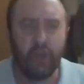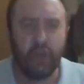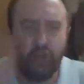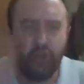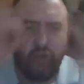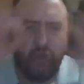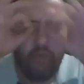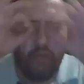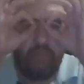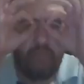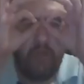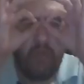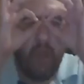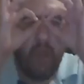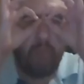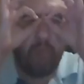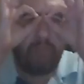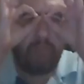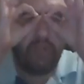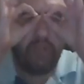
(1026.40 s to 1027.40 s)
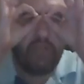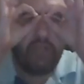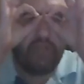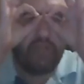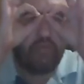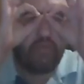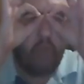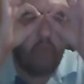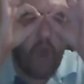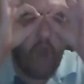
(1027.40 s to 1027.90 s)
Can you please
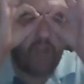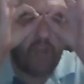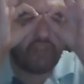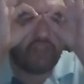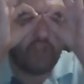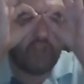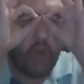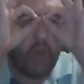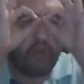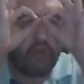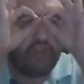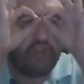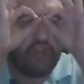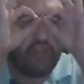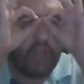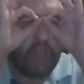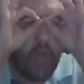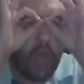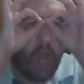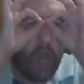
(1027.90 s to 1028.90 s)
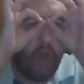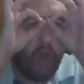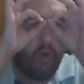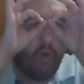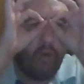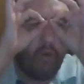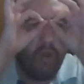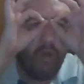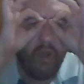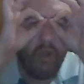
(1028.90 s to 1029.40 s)
watch our
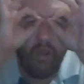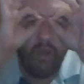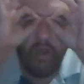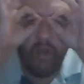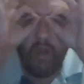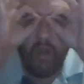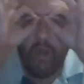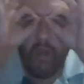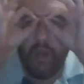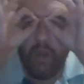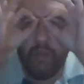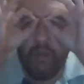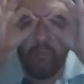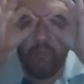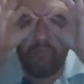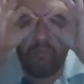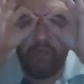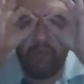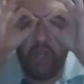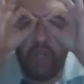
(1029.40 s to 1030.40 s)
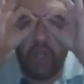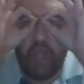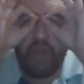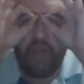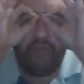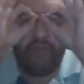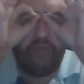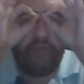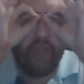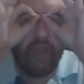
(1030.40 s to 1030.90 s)
show?
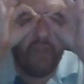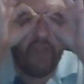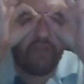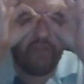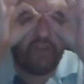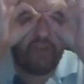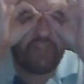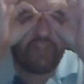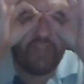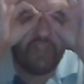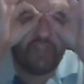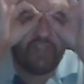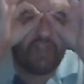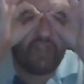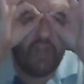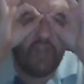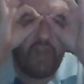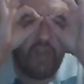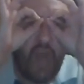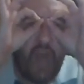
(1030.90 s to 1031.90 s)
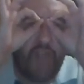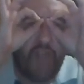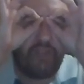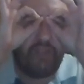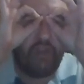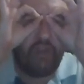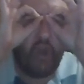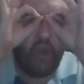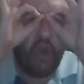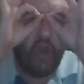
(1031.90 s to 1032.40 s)
Please, this is the night
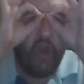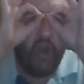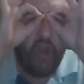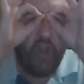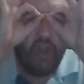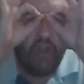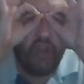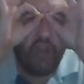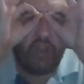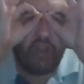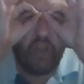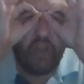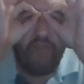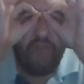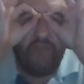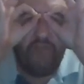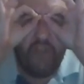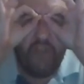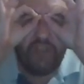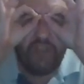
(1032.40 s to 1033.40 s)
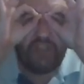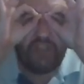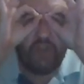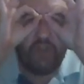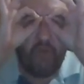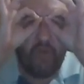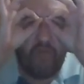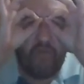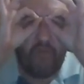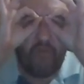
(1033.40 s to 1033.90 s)
to convince
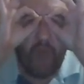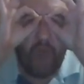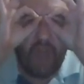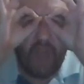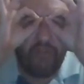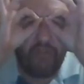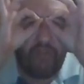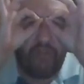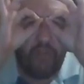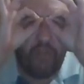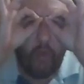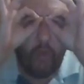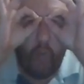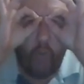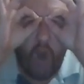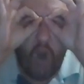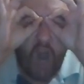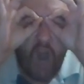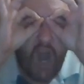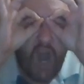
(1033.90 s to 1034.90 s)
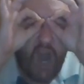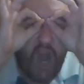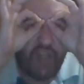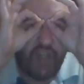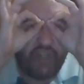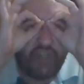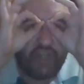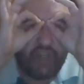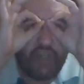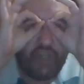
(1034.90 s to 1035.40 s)
your friends to
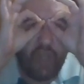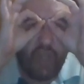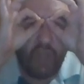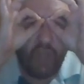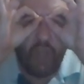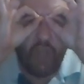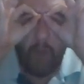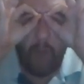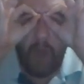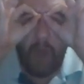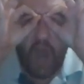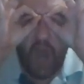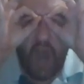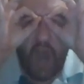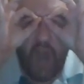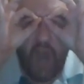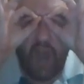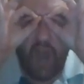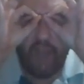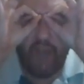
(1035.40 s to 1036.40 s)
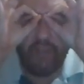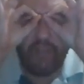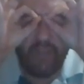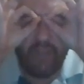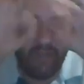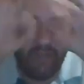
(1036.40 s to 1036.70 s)
watch. Come on.